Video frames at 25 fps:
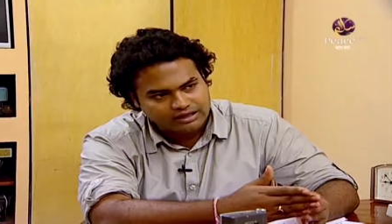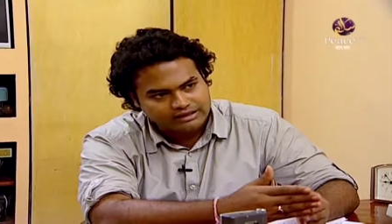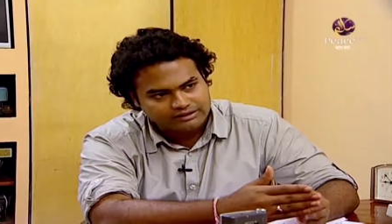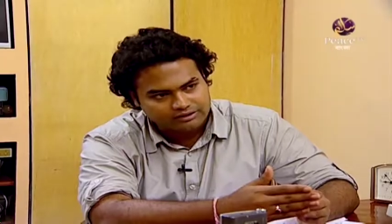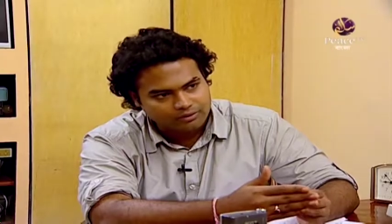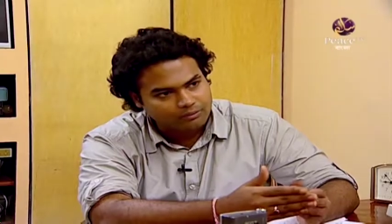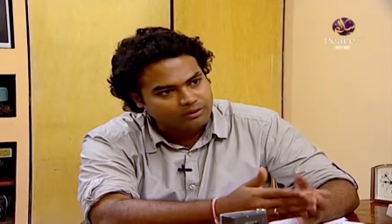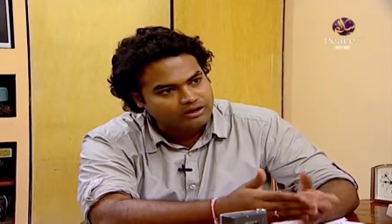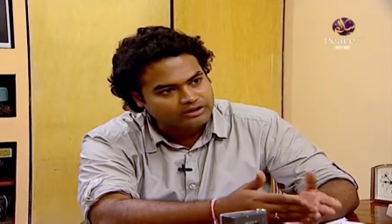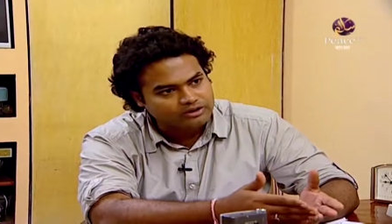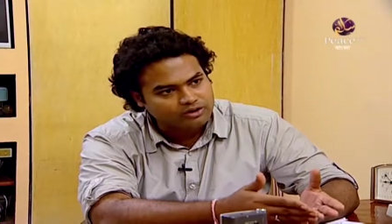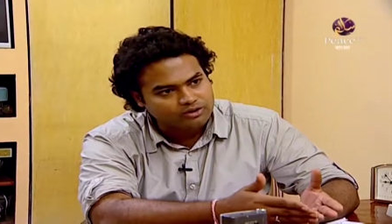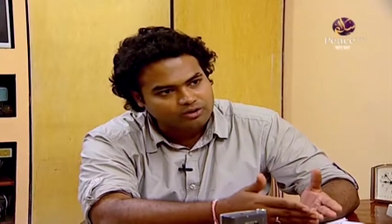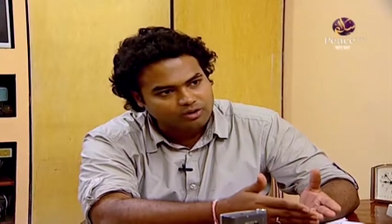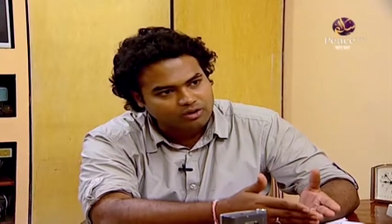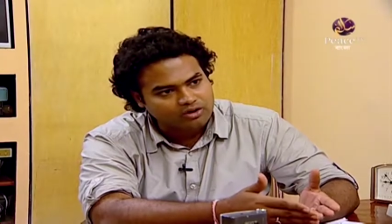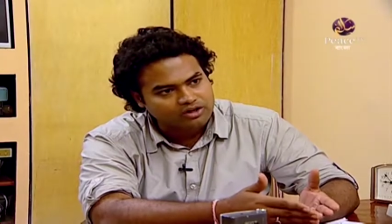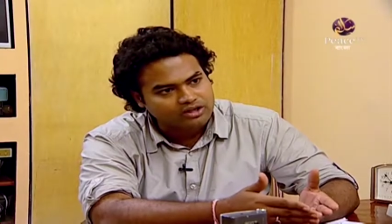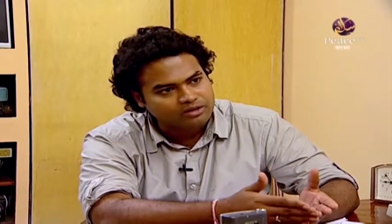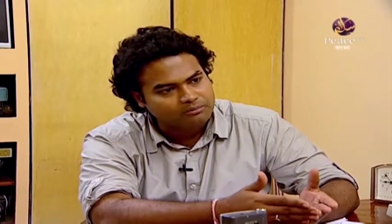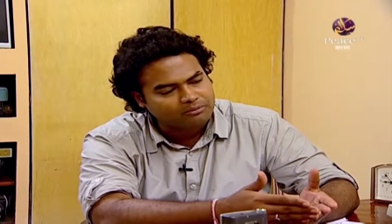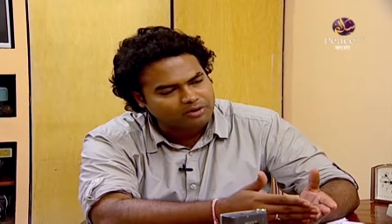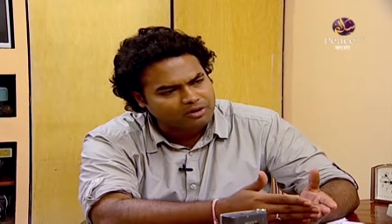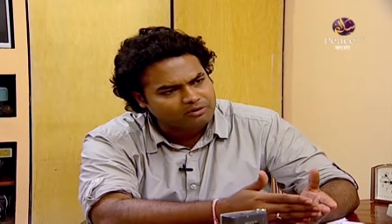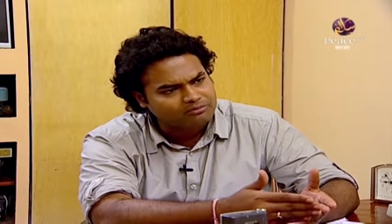Like the one you're
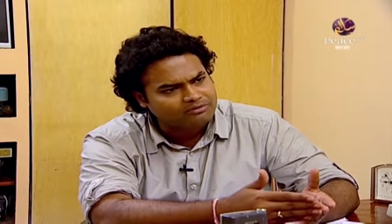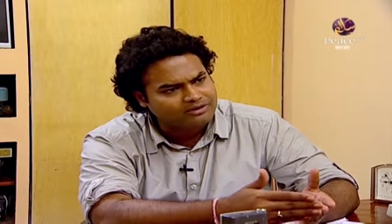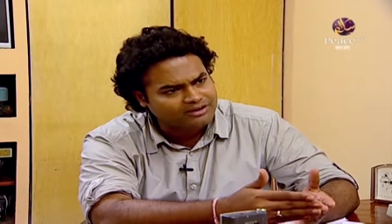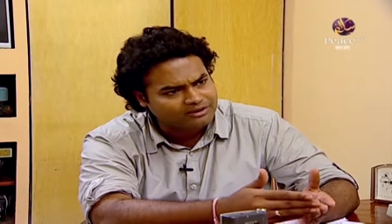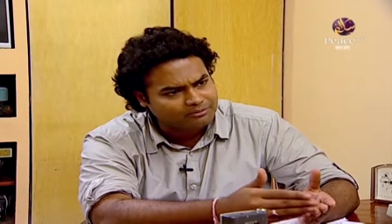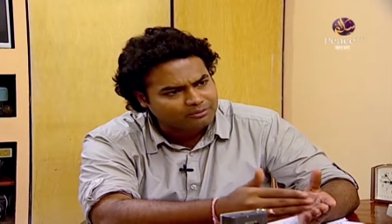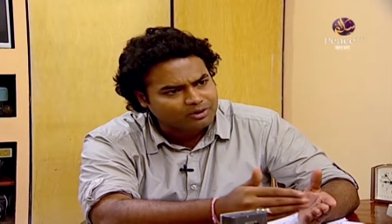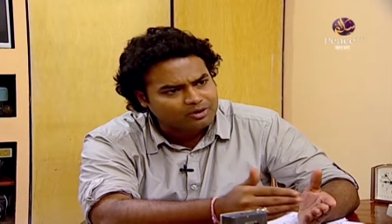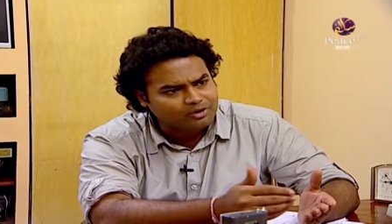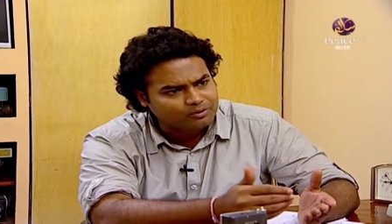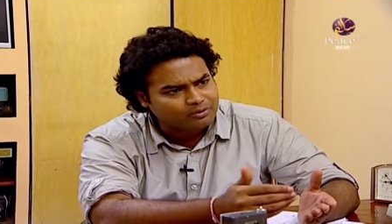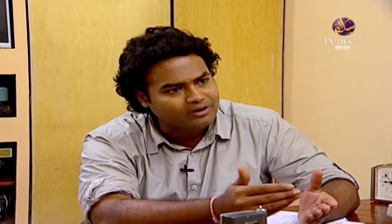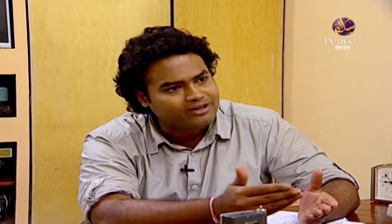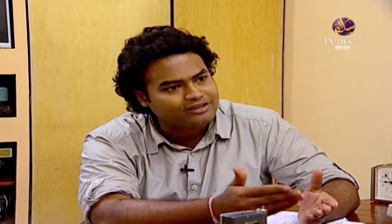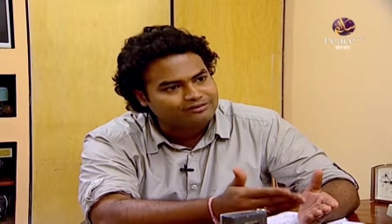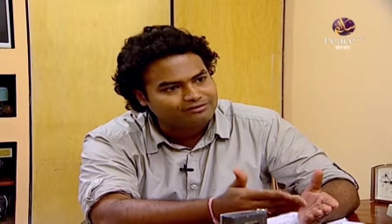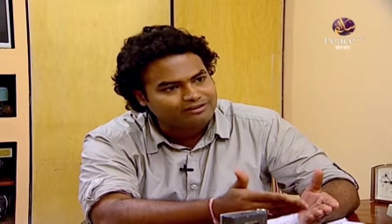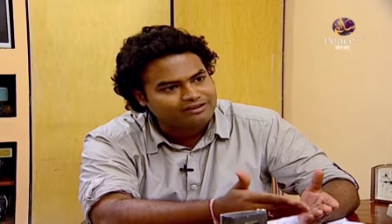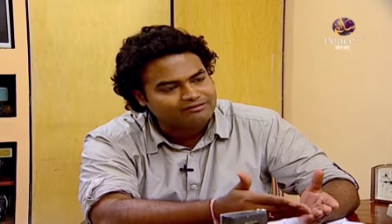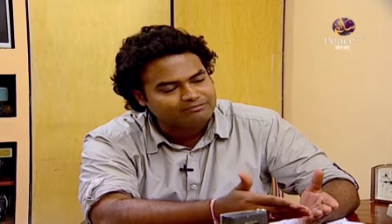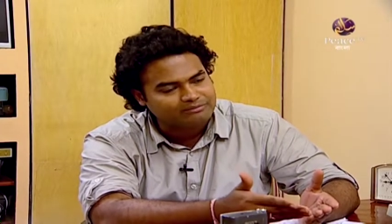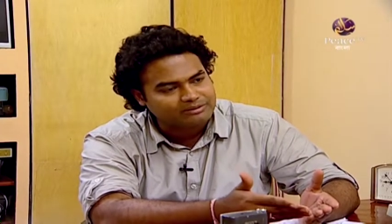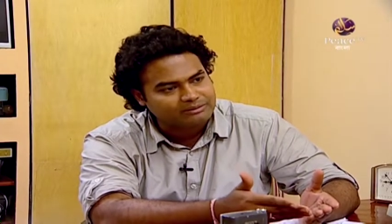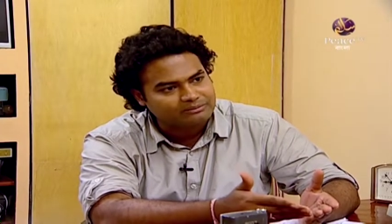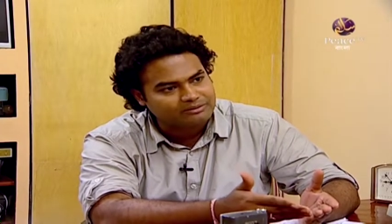talking about, where about
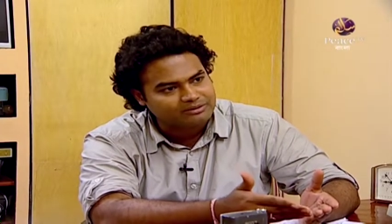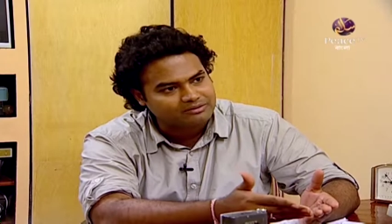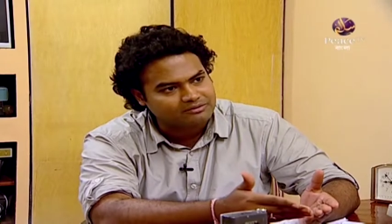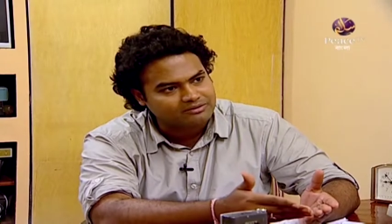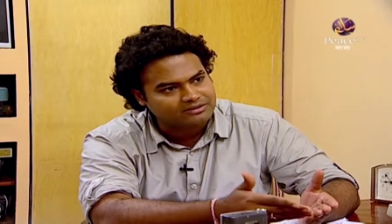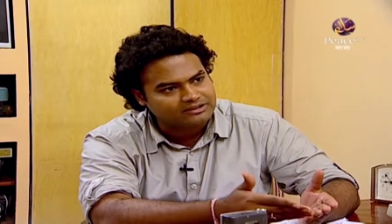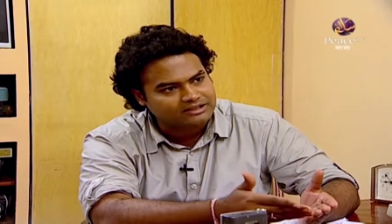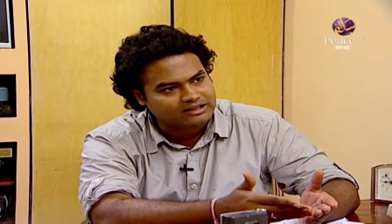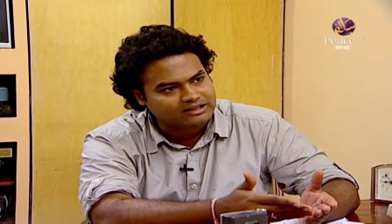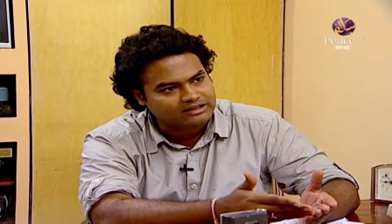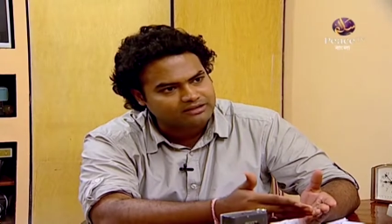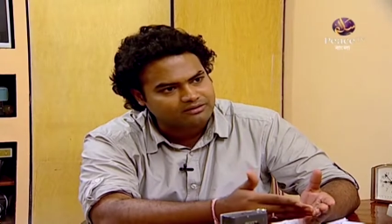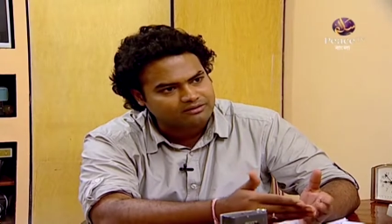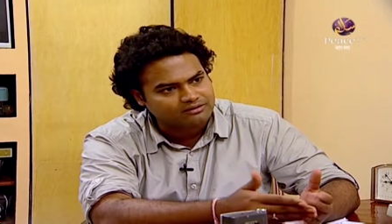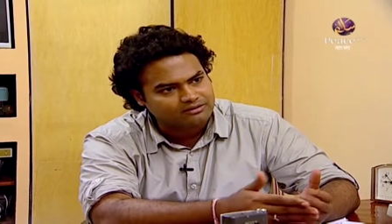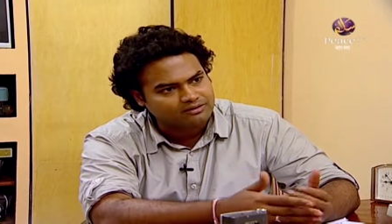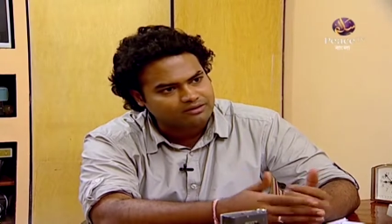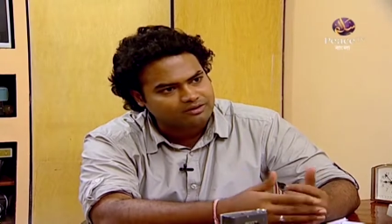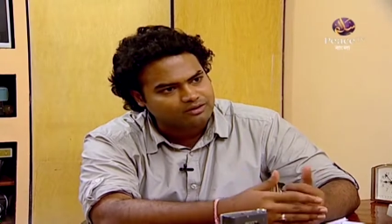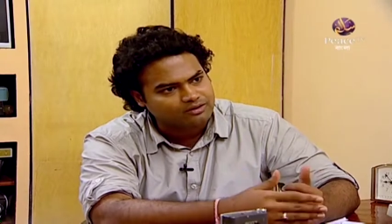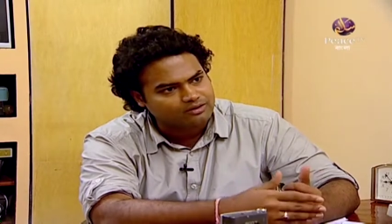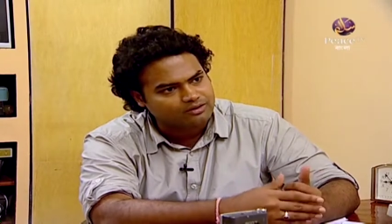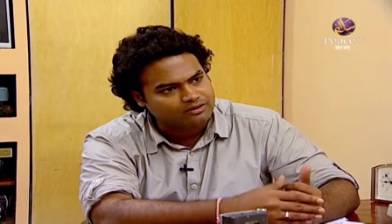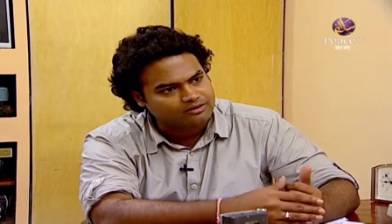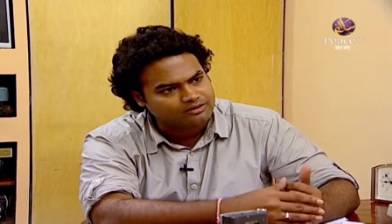25 people were there,
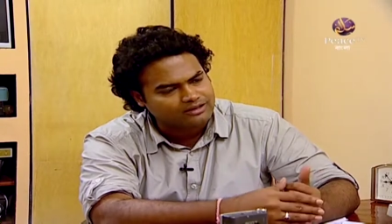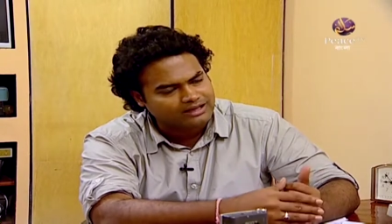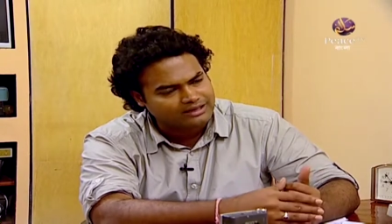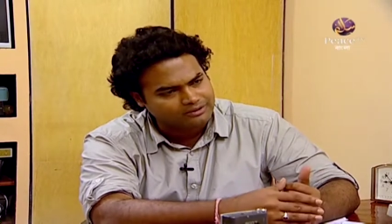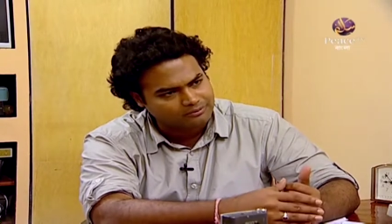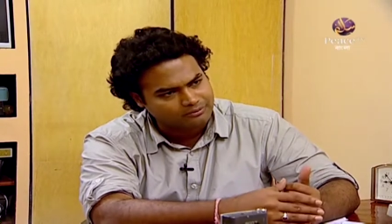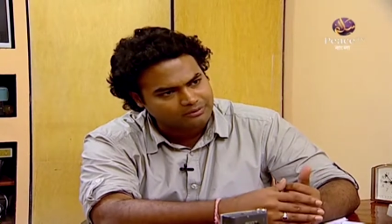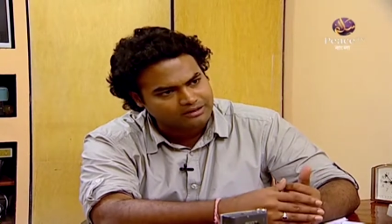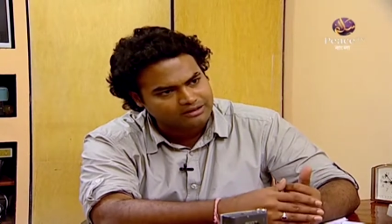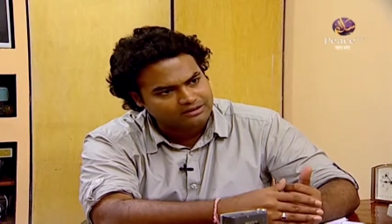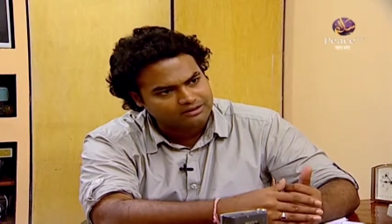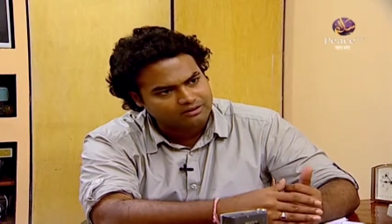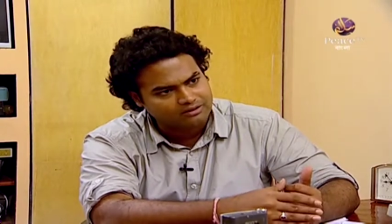uh, that